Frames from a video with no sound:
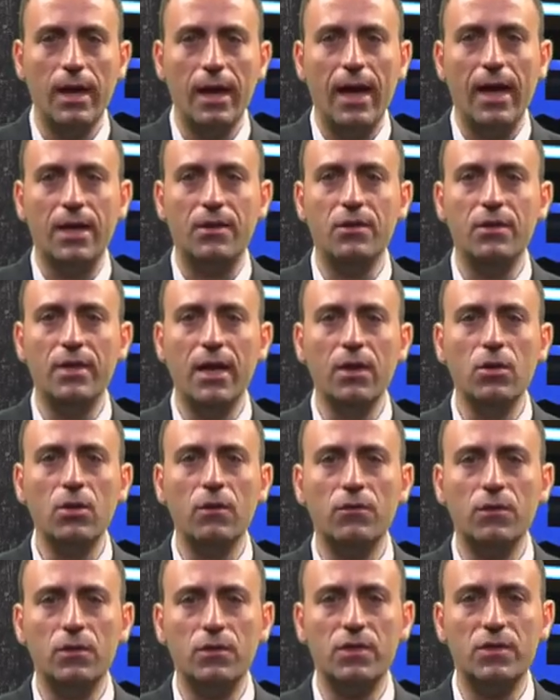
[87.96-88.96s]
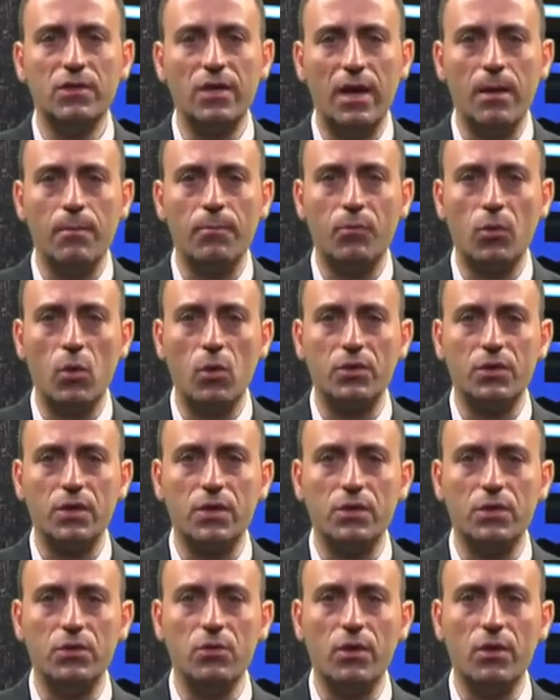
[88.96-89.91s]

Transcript: At the end of the design process,